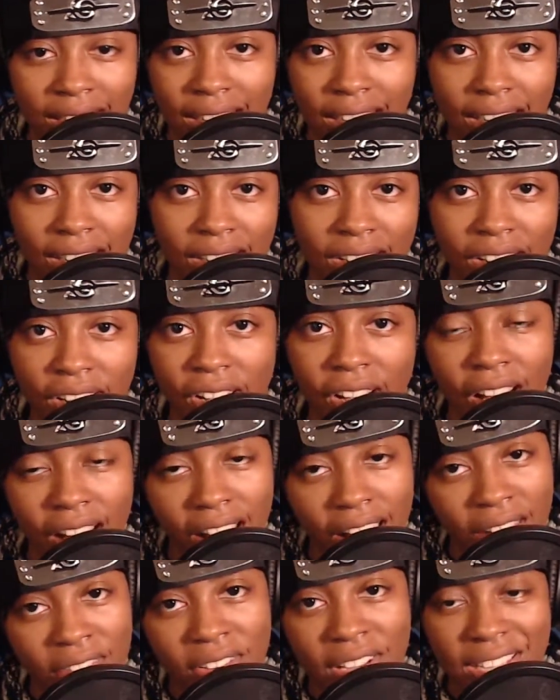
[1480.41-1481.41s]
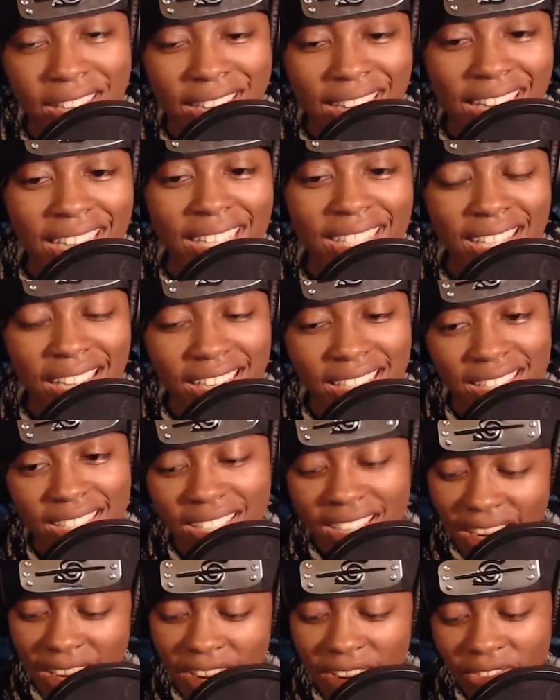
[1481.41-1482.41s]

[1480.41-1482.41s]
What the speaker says: you know, everything that's in the